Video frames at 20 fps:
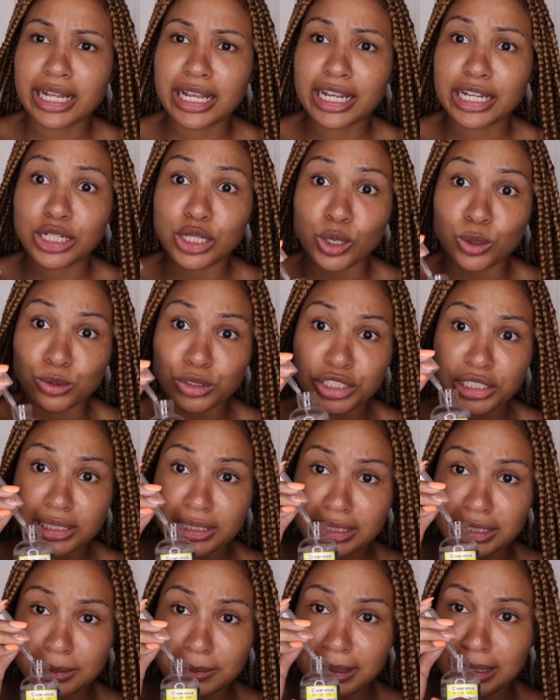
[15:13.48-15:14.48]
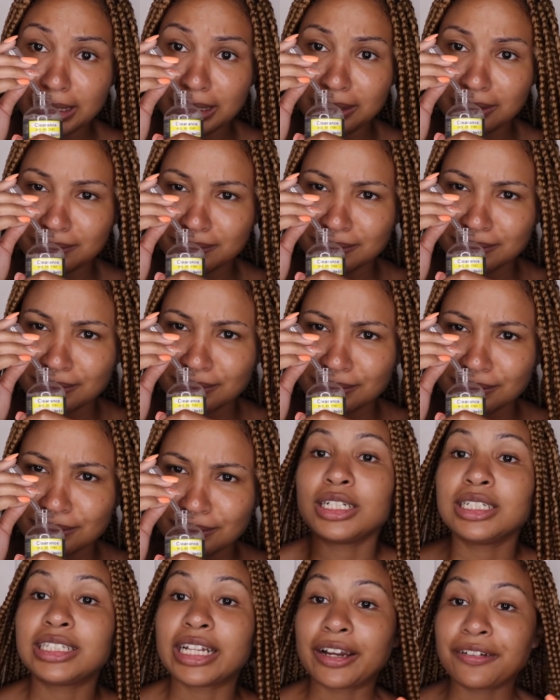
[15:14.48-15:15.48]
like an ocean to me.
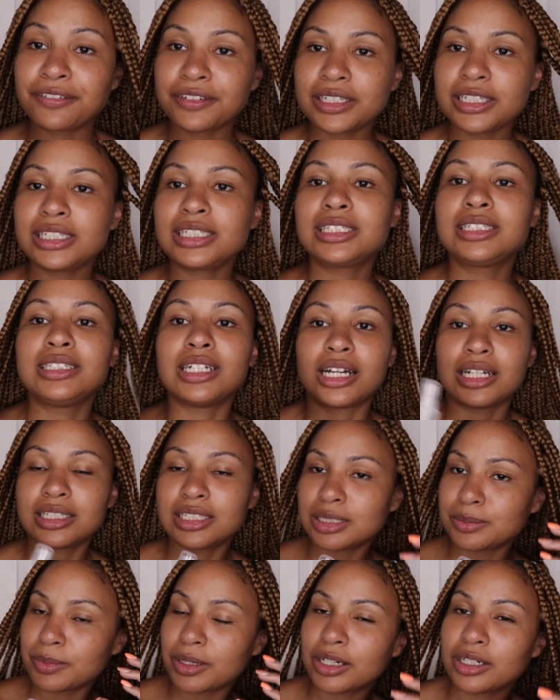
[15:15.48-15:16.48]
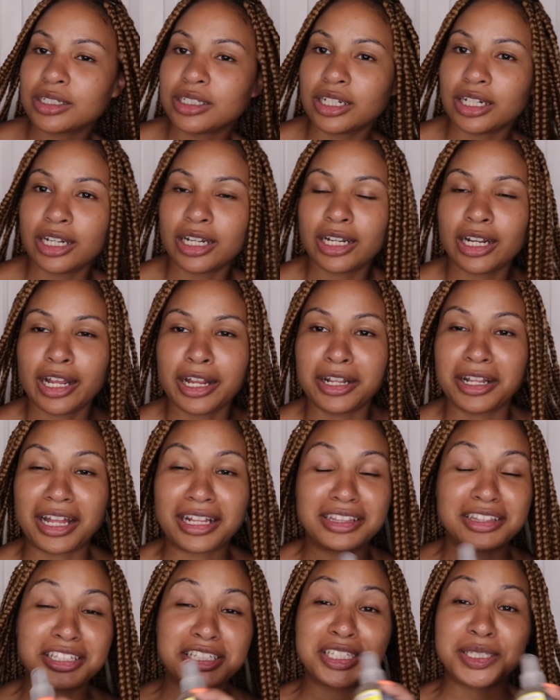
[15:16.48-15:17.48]
It definitely does smell good, and
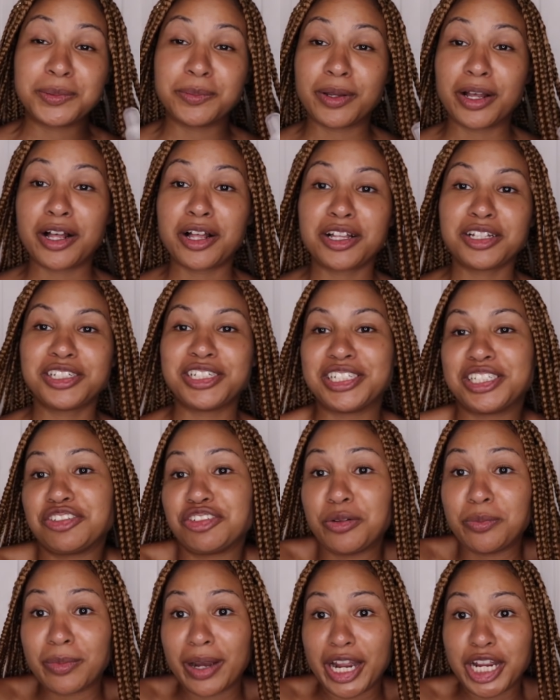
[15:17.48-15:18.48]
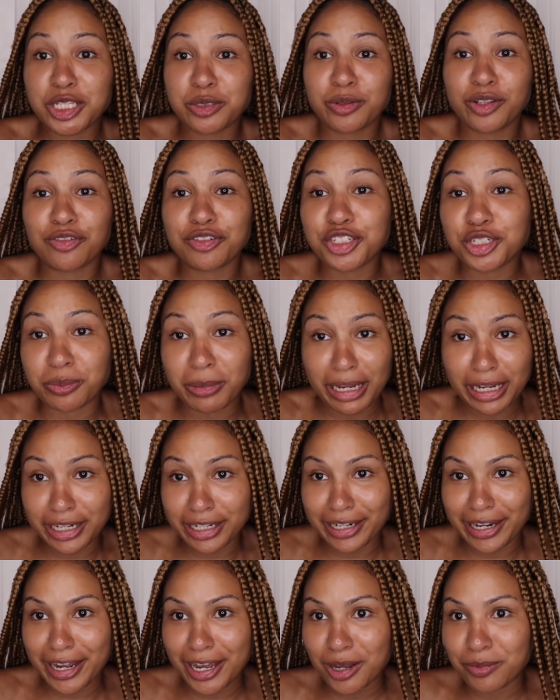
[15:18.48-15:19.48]
like the smell just reminds me of
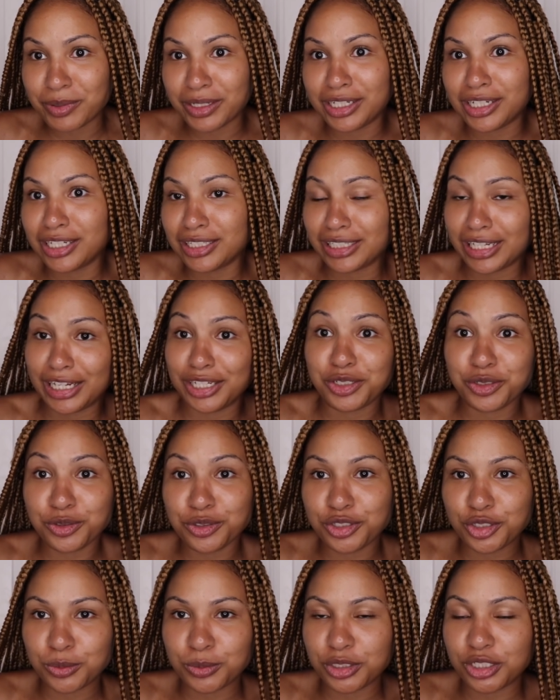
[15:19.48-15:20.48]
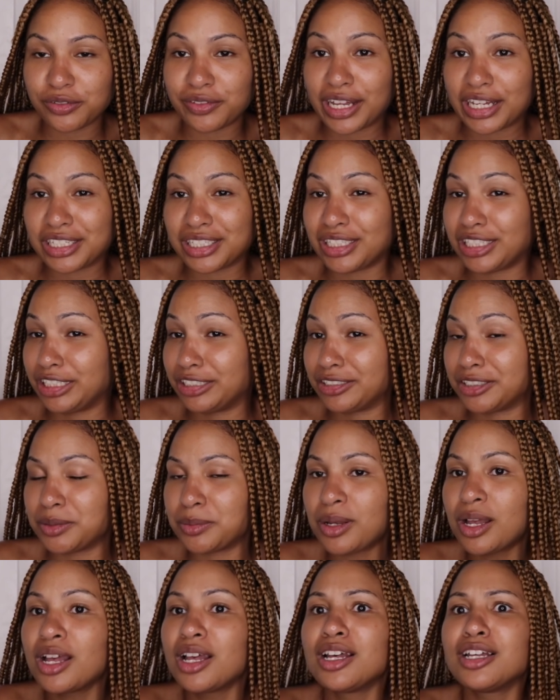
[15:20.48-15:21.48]
Jamaica now because I use so much of that
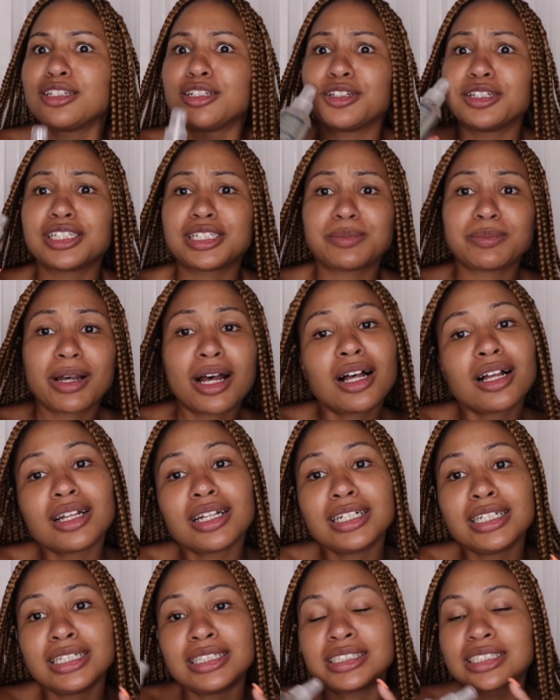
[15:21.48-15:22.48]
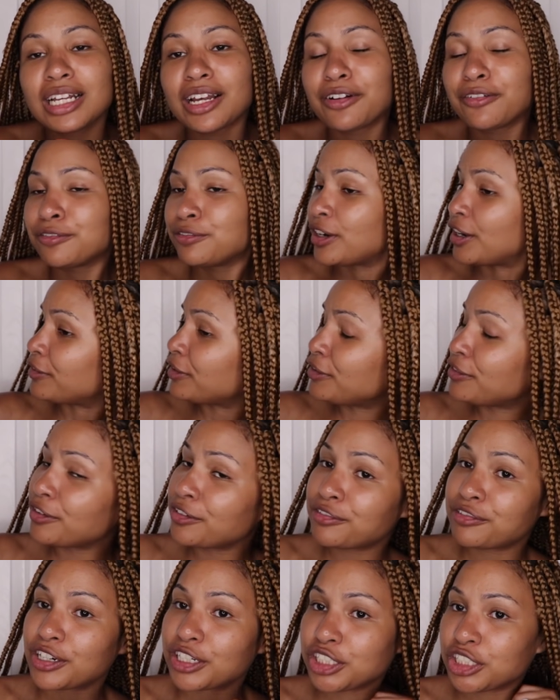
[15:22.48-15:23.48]
serum. So the smell is very
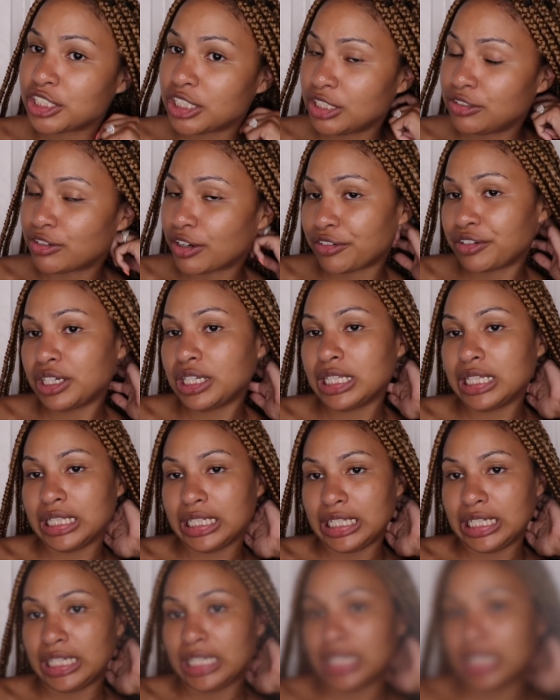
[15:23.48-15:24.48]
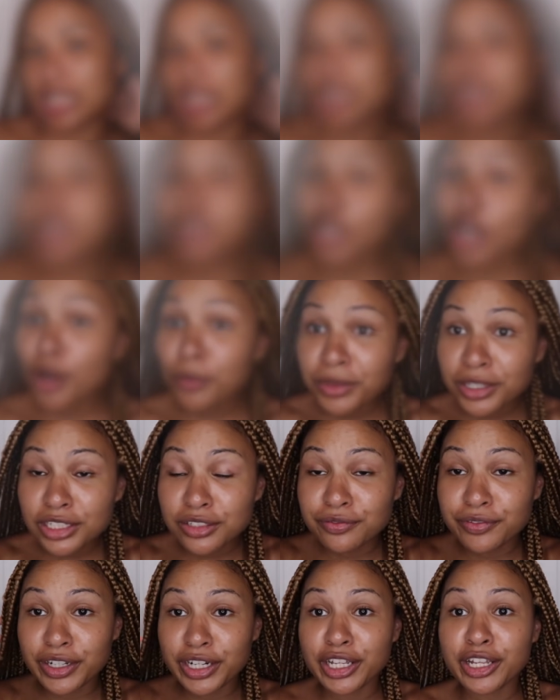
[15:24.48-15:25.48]
refreshing, very clean. So I hope
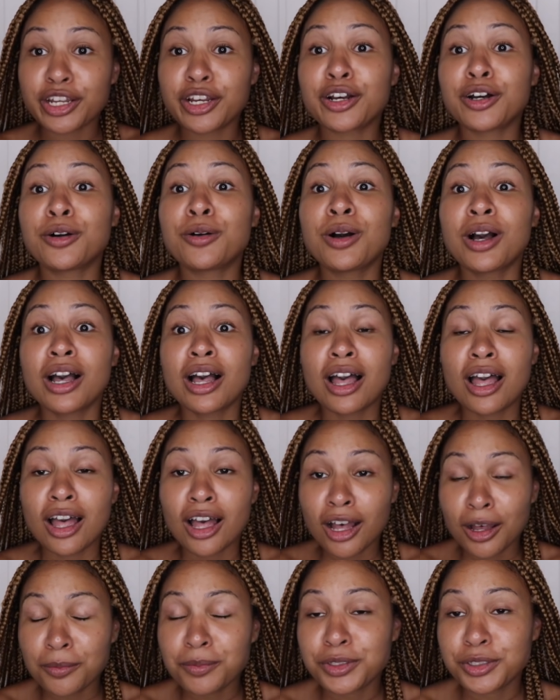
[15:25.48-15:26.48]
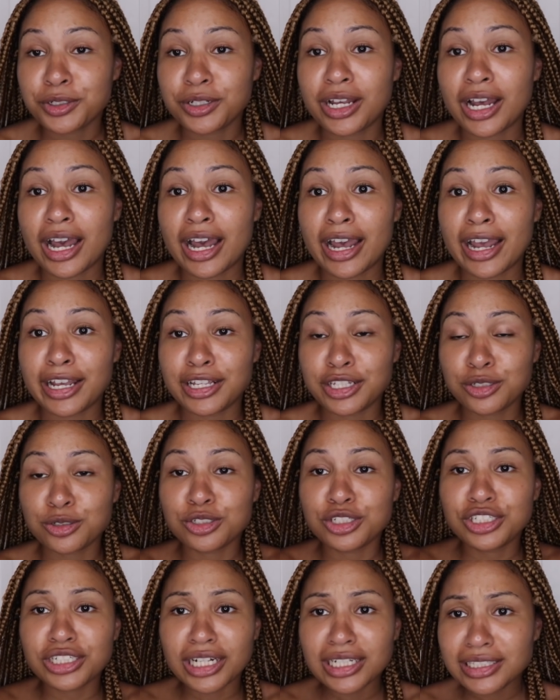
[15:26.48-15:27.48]
this video helps you guys
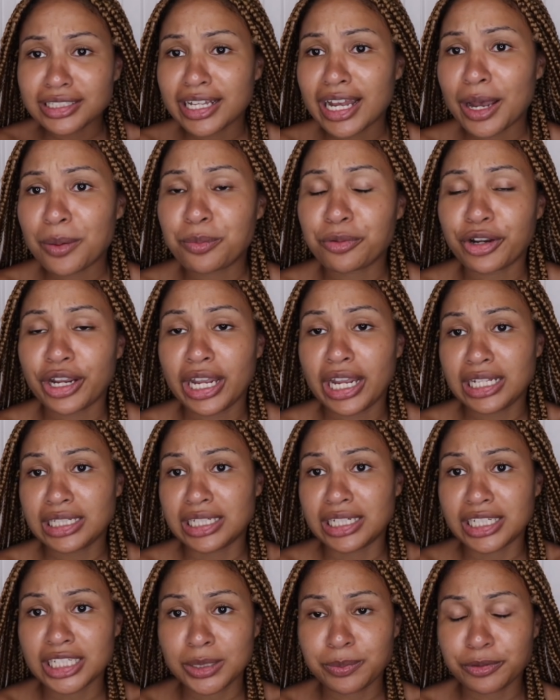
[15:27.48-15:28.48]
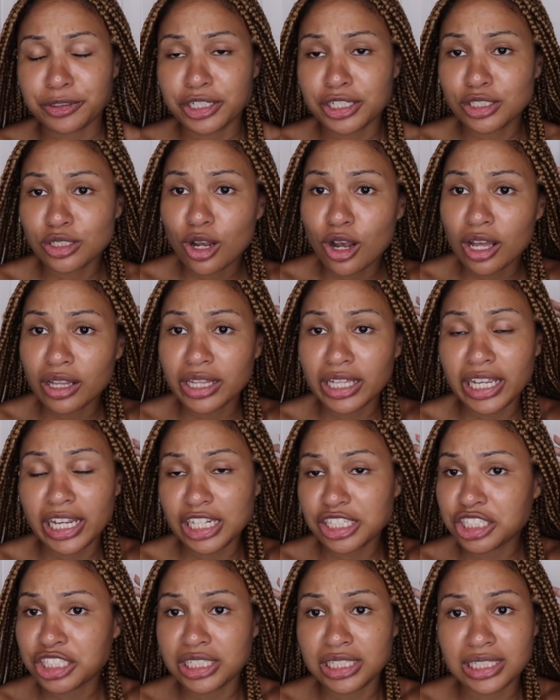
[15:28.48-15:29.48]
who just got braids and experience all the
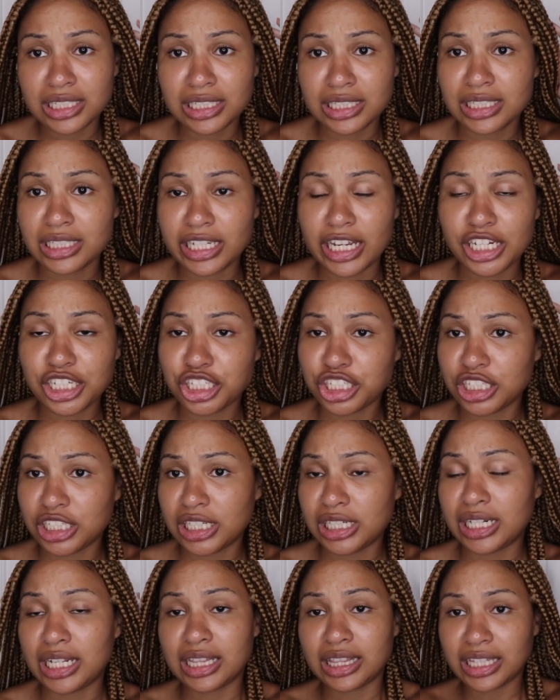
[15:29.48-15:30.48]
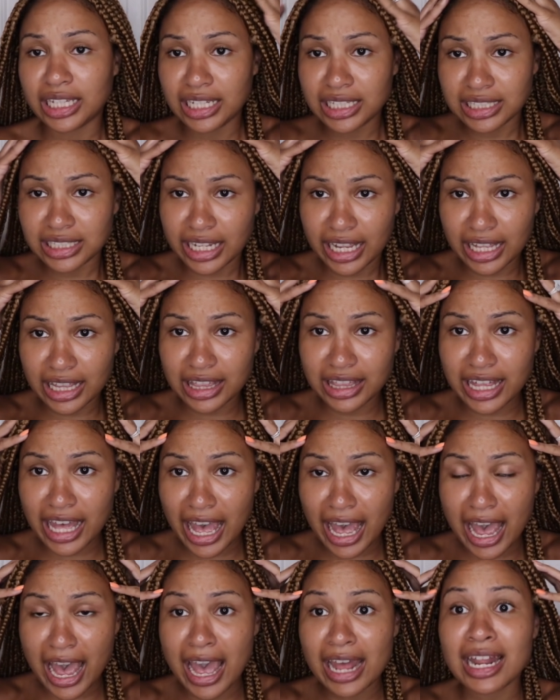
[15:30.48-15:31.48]
itching sensation and things like
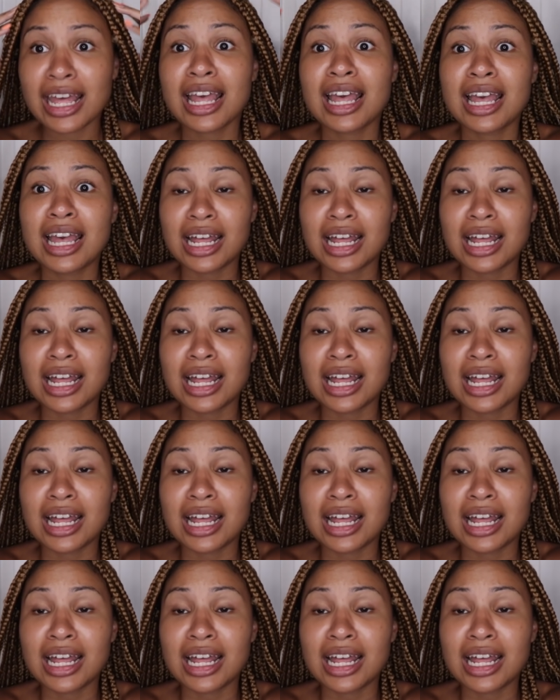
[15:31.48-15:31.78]
that.